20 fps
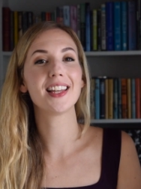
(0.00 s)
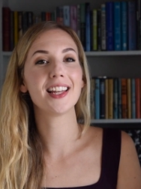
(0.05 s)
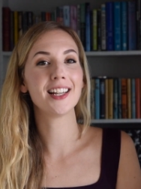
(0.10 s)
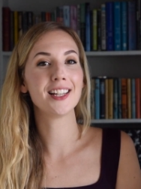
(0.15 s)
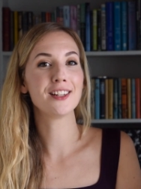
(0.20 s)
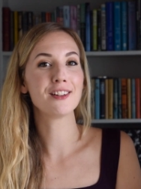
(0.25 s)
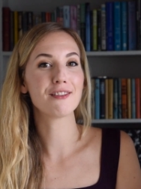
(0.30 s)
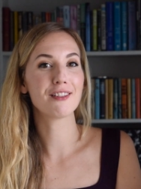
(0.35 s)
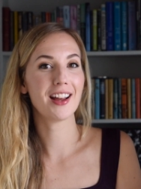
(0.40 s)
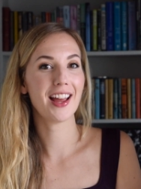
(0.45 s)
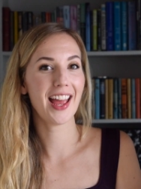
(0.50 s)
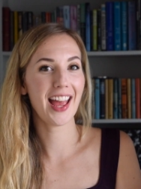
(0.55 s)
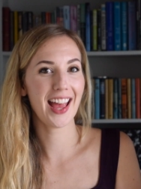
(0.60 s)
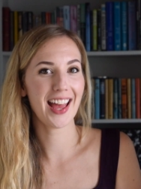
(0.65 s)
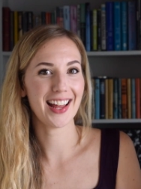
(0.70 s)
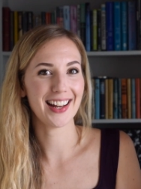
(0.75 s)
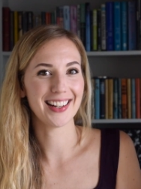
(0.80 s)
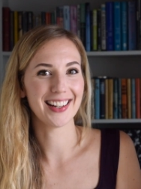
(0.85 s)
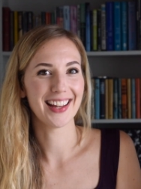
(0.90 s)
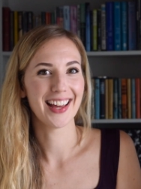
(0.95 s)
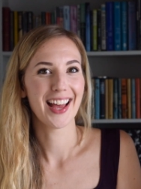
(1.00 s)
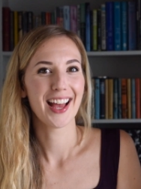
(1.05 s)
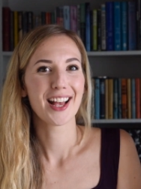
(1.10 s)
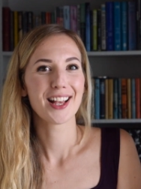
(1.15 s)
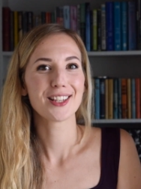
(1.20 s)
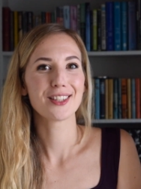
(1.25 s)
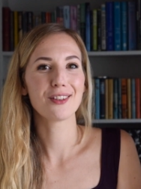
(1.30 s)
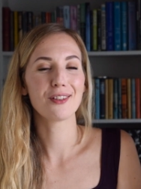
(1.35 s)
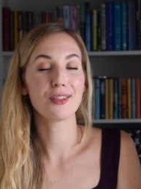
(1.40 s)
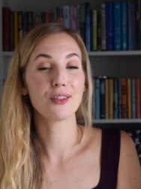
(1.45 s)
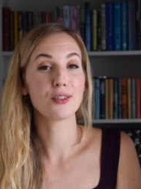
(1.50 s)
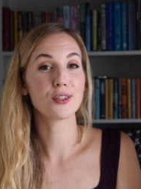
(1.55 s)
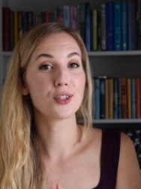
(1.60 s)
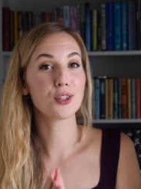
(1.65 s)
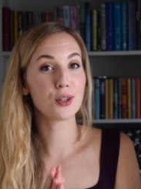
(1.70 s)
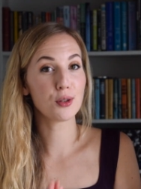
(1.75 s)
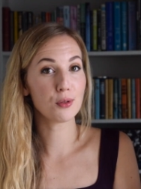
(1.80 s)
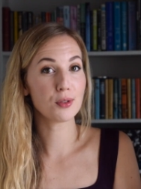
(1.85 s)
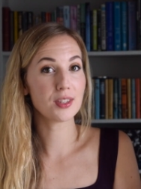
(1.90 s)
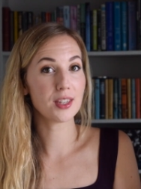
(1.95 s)
in your head. So there's
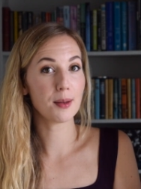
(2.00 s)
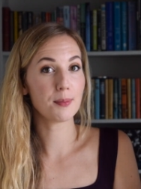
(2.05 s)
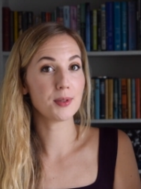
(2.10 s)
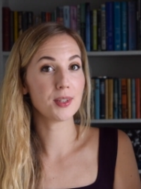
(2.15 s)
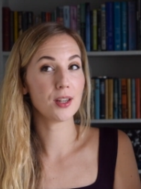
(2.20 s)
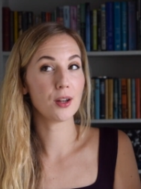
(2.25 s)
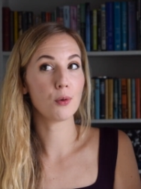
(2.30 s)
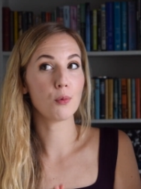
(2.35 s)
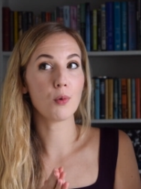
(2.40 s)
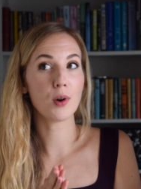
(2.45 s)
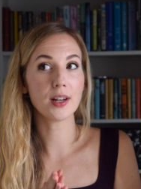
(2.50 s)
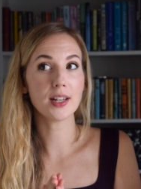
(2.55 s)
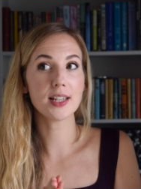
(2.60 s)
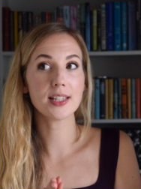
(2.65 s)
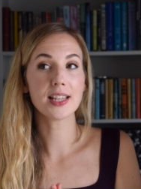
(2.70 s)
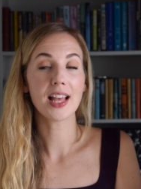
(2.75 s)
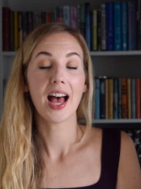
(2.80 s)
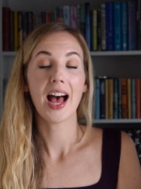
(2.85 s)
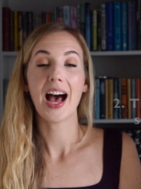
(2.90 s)
2 steps here. One is